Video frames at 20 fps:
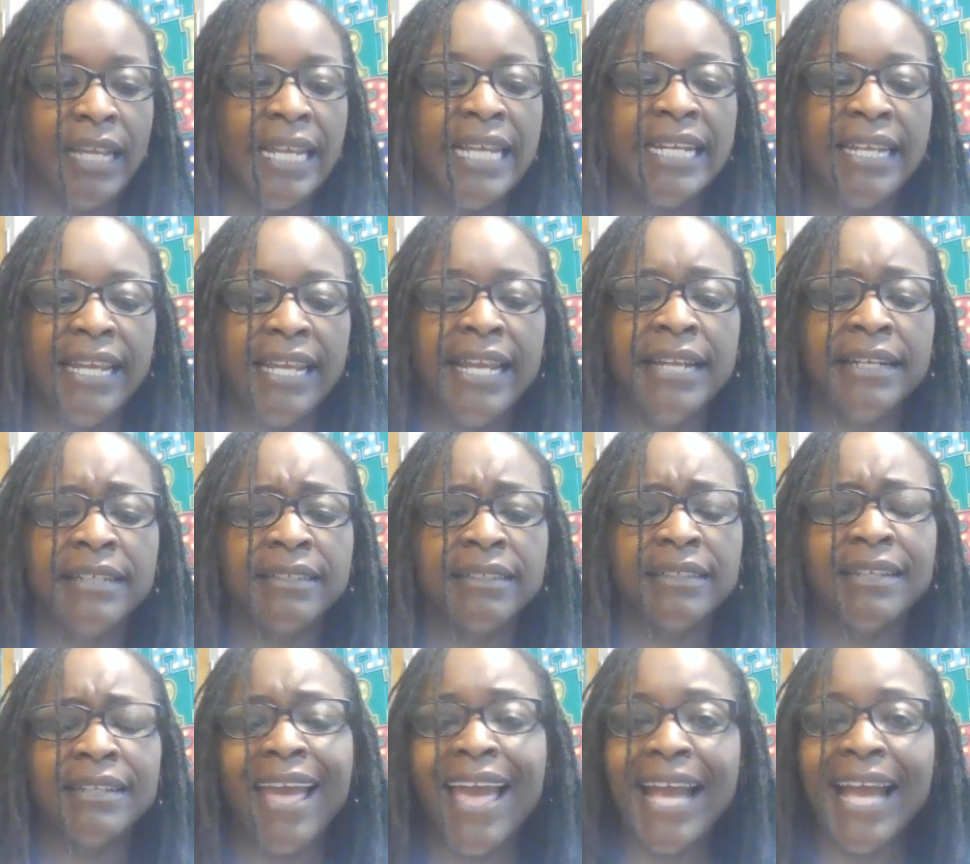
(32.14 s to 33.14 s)
An ant is
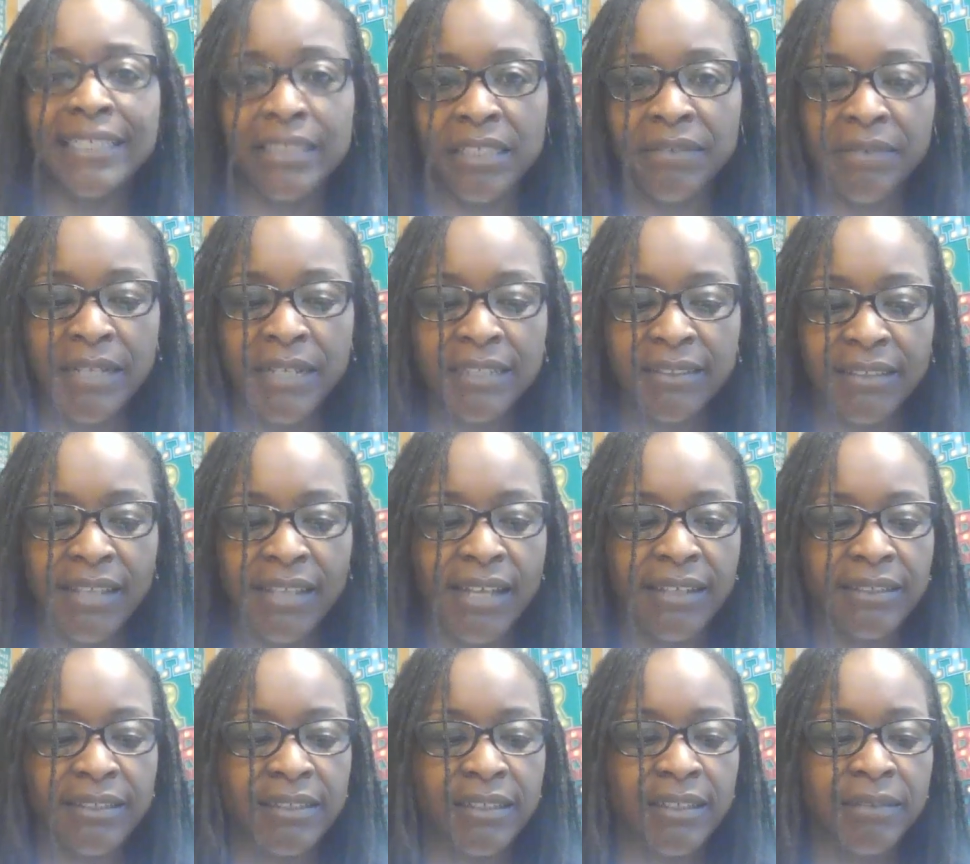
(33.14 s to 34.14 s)
an active
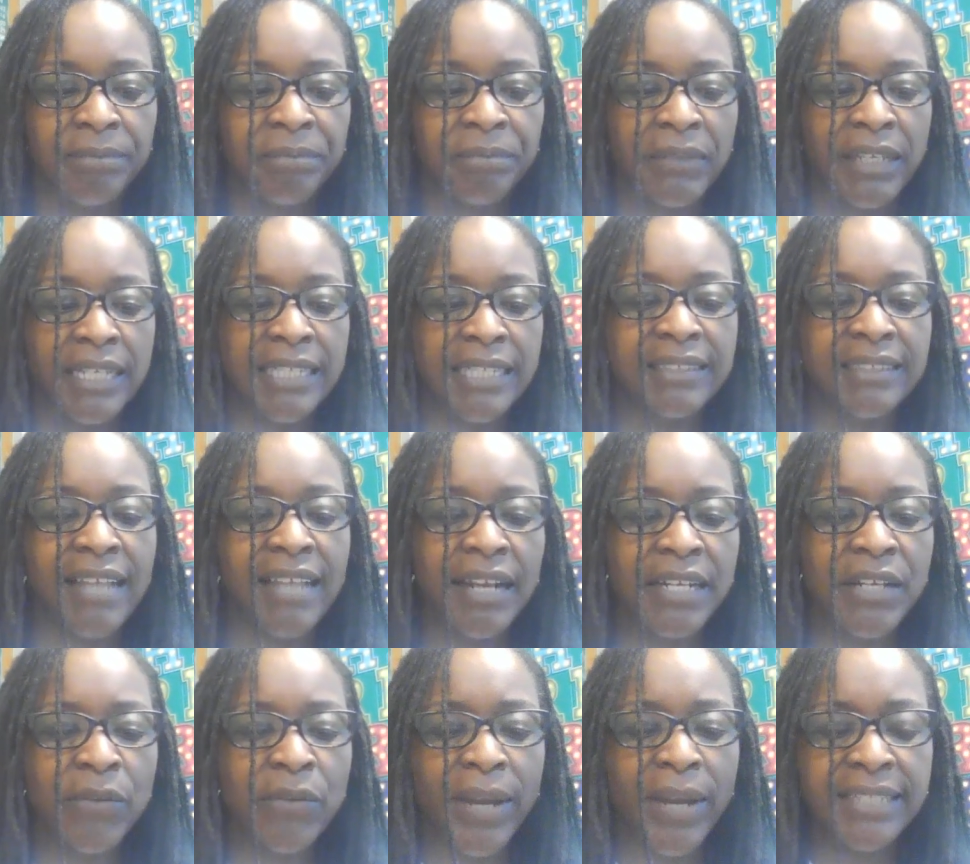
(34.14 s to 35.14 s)
insect. Its
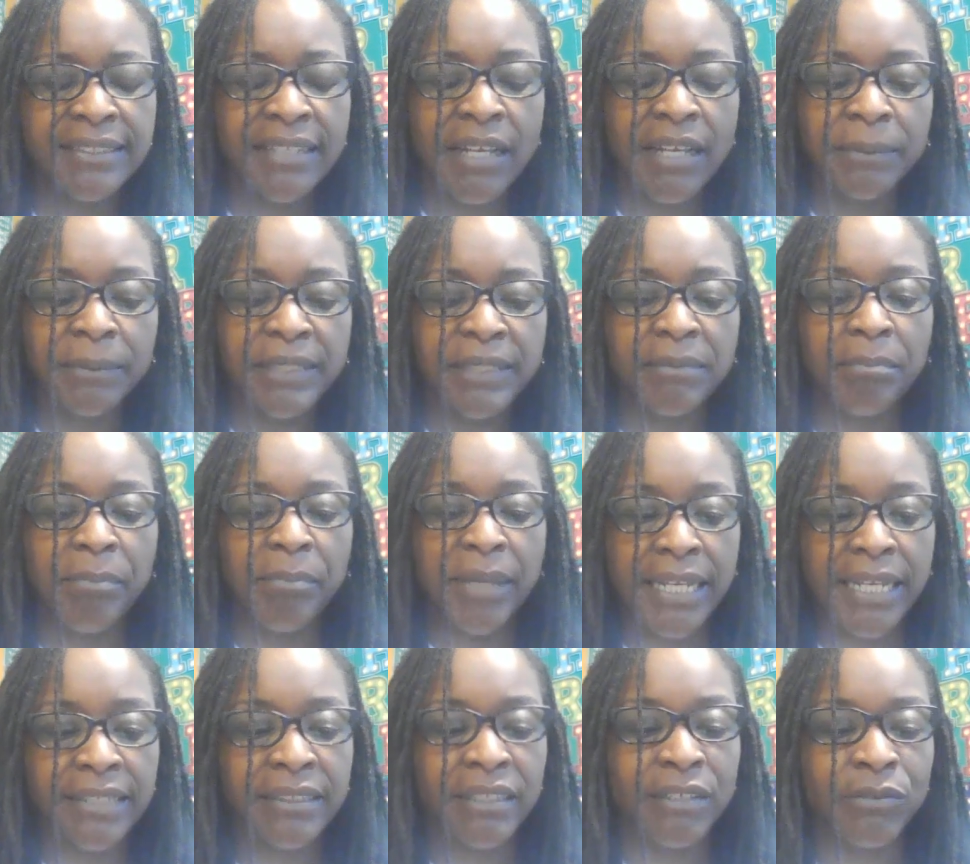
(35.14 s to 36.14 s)
tiny waist helps it
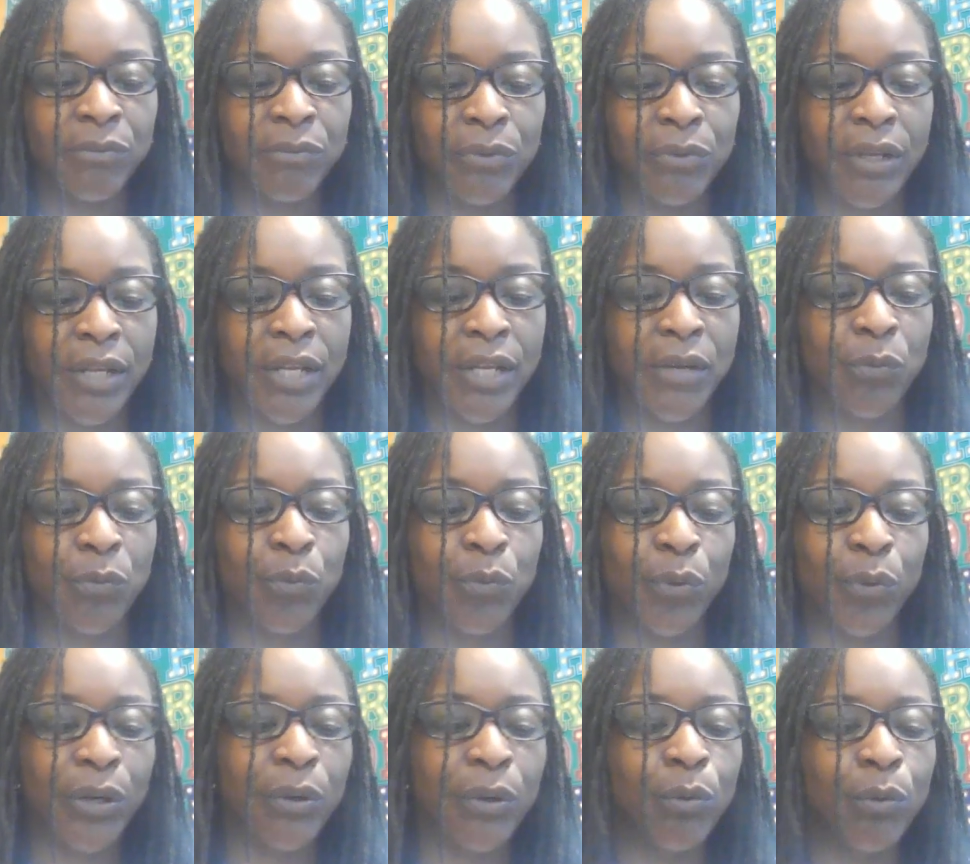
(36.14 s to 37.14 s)
bend and
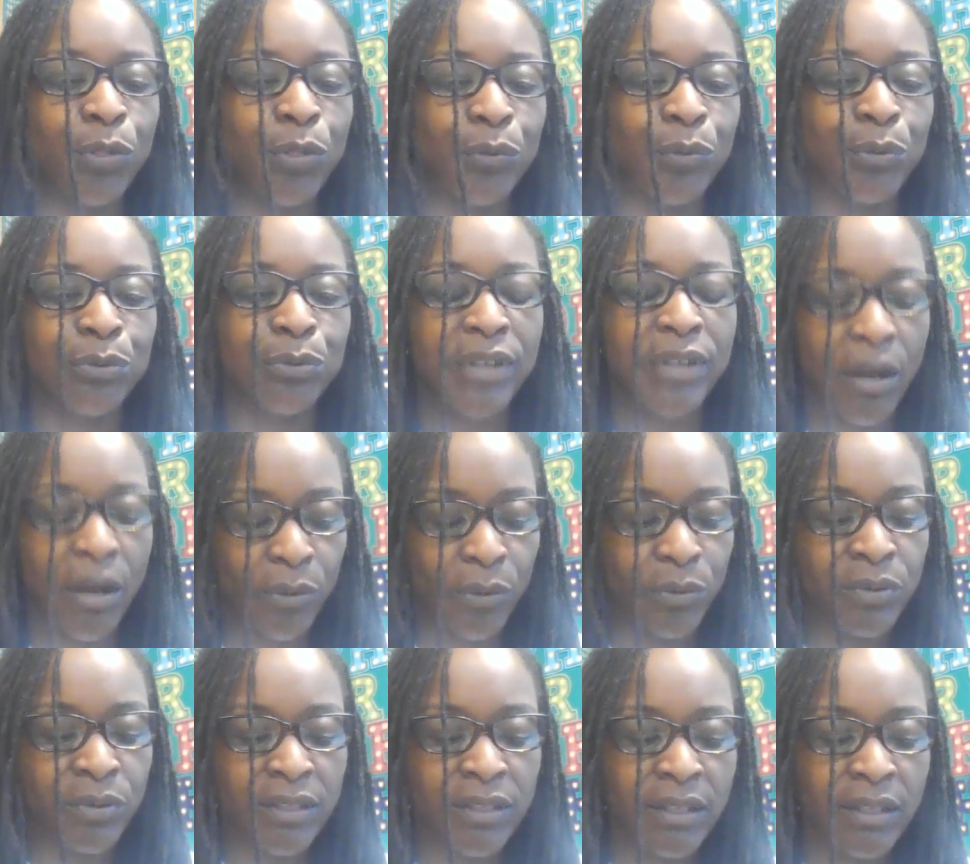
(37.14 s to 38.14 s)
wriggle through
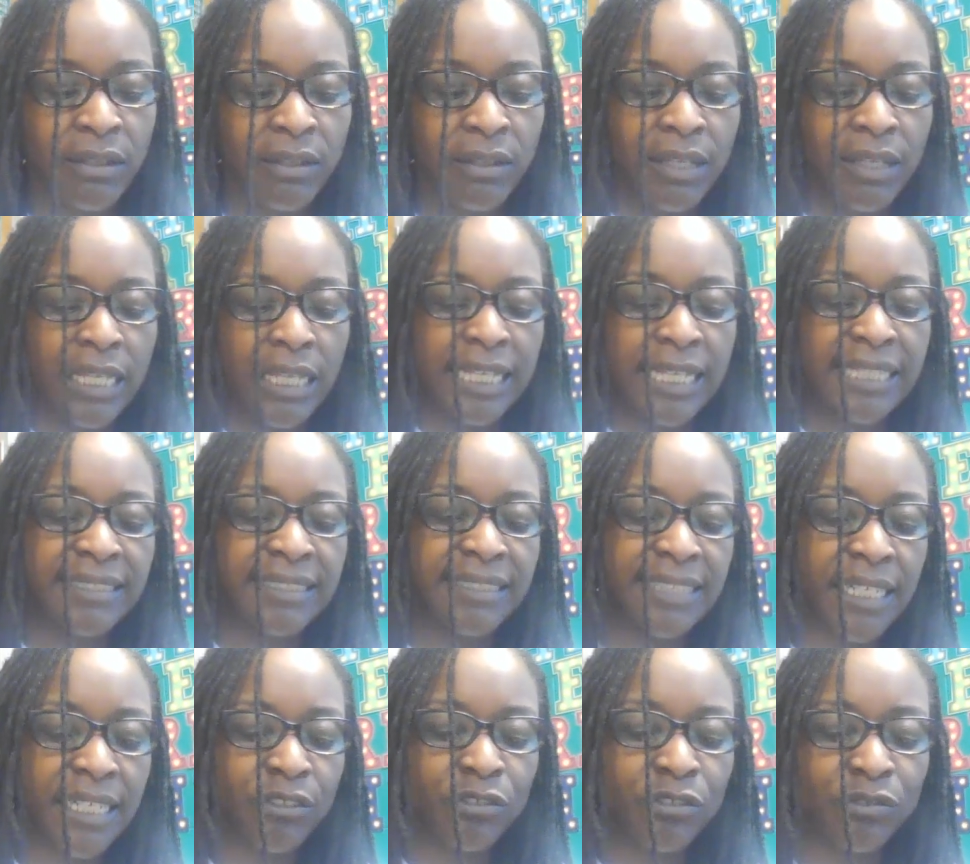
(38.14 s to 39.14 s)
tunnels. Its
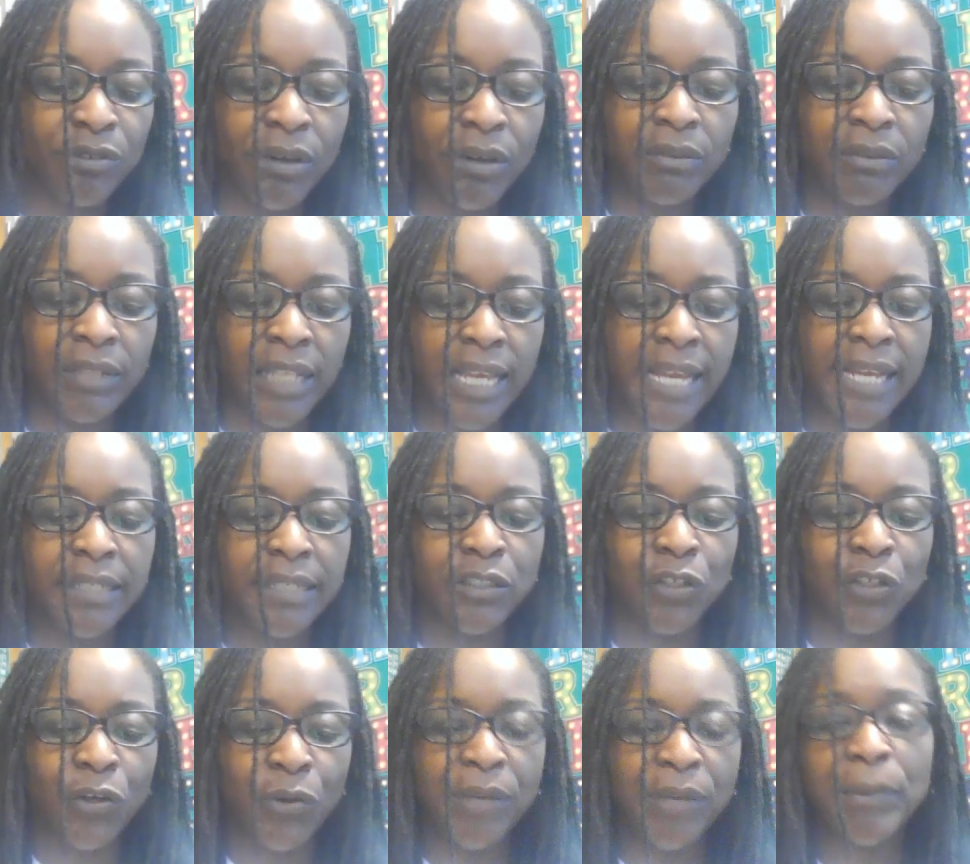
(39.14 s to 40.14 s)
6 strong
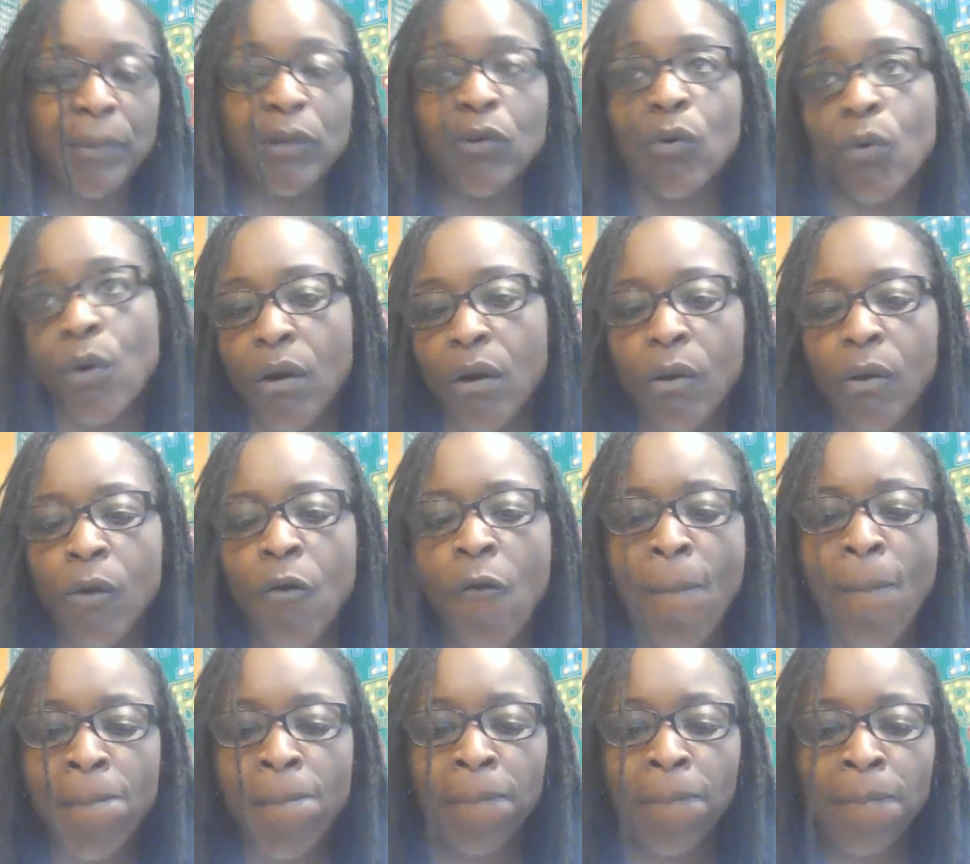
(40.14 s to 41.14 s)
legs creep and
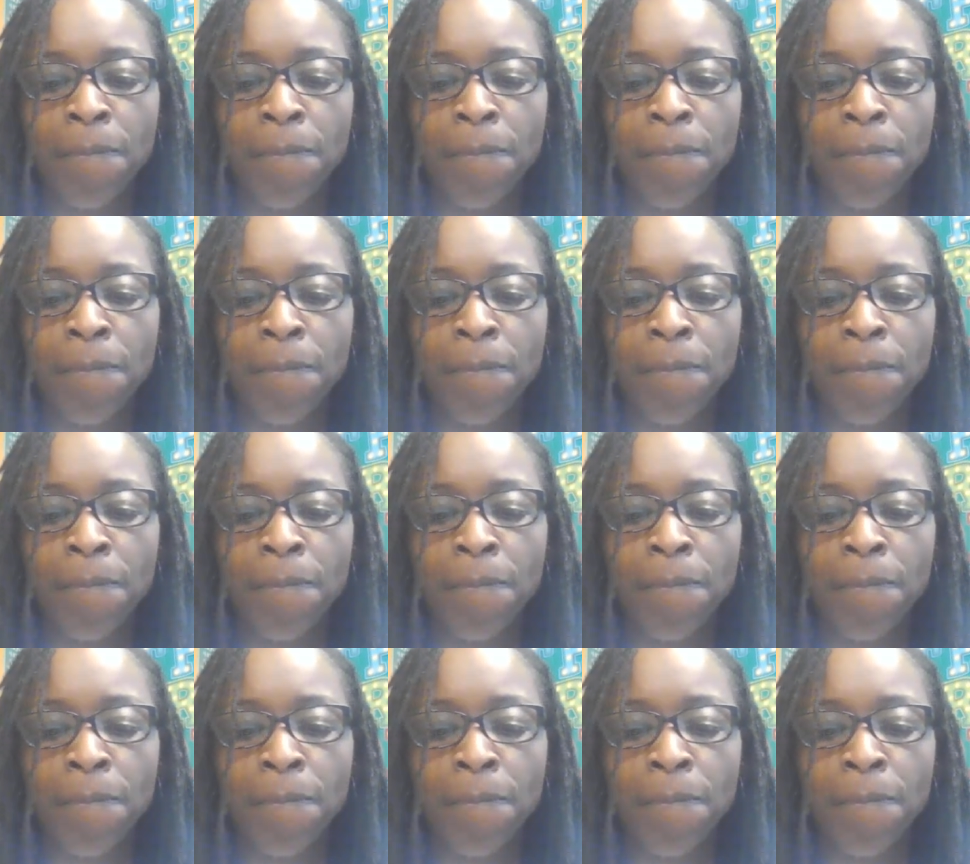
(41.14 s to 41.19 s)
crawl.